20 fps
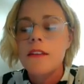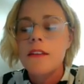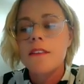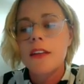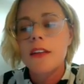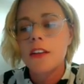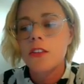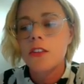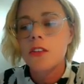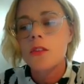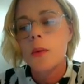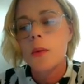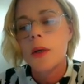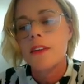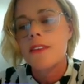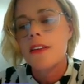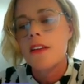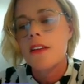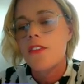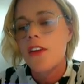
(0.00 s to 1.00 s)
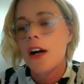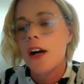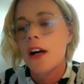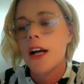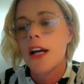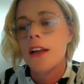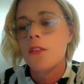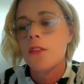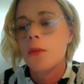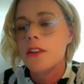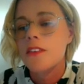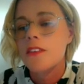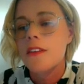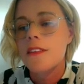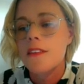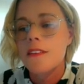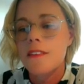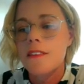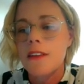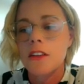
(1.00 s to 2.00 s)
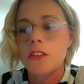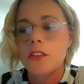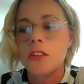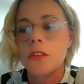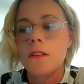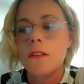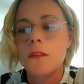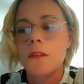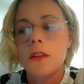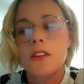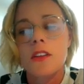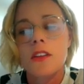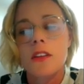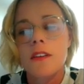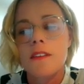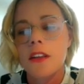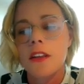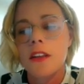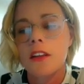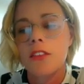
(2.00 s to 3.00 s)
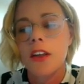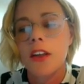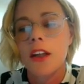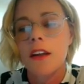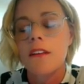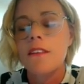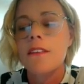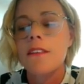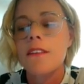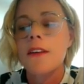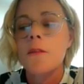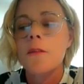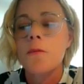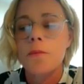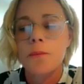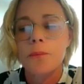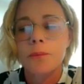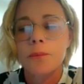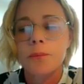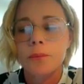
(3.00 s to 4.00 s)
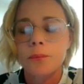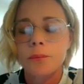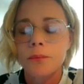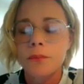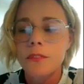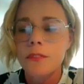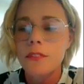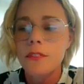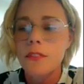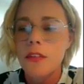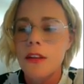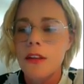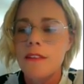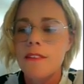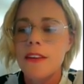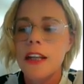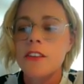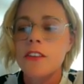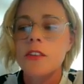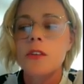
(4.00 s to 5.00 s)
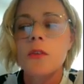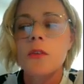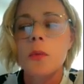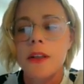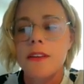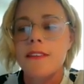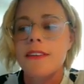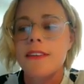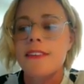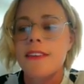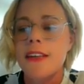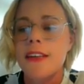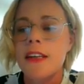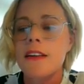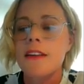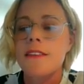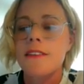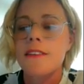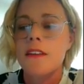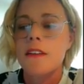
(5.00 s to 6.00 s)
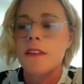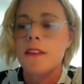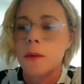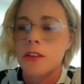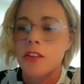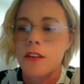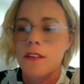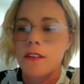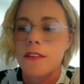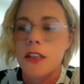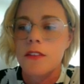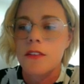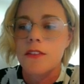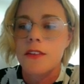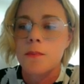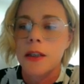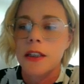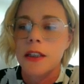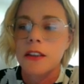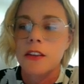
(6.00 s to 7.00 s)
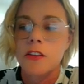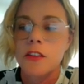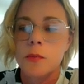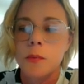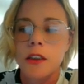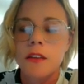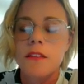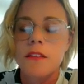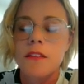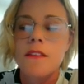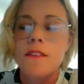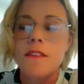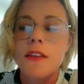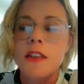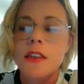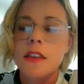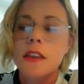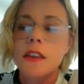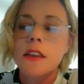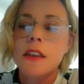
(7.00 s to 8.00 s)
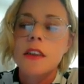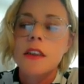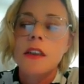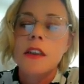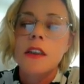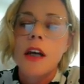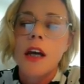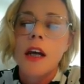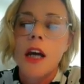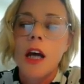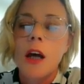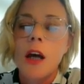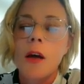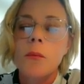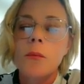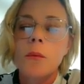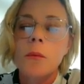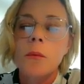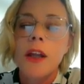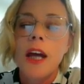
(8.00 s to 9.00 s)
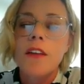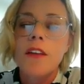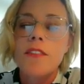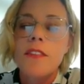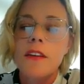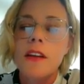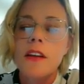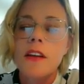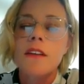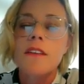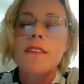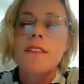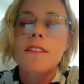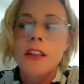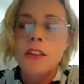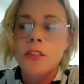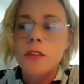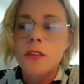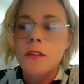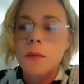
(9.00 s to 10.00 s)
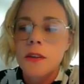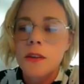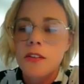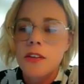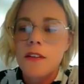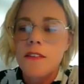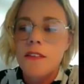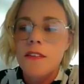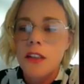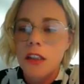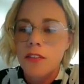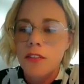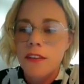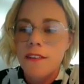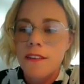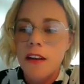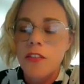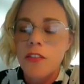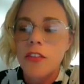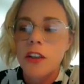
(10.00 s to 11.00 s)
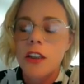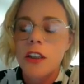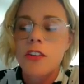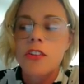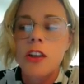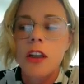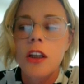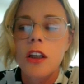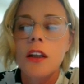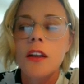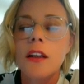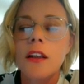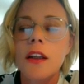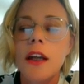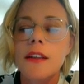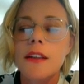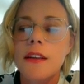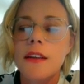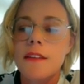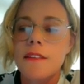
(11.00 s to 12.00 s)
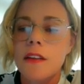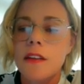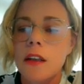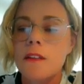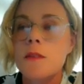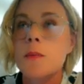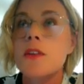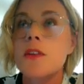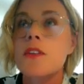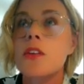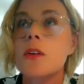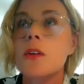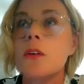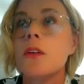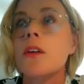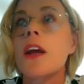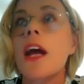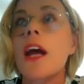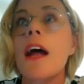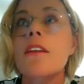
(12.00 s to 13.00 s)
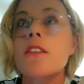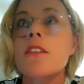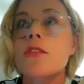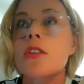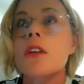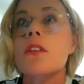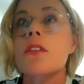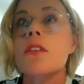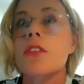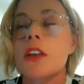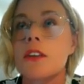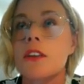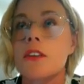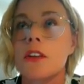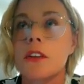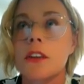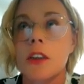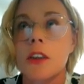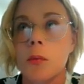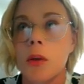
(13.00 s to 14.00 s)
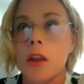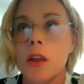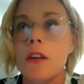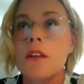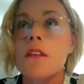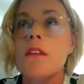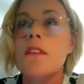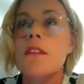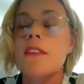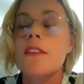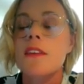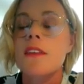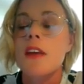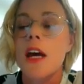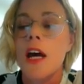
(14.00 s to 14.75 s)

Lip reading: Schedule 25, which is the central switching service. Schedule 26, switching service management. We have the central switching service definition, and then there's going to be 2 new Category 3 documents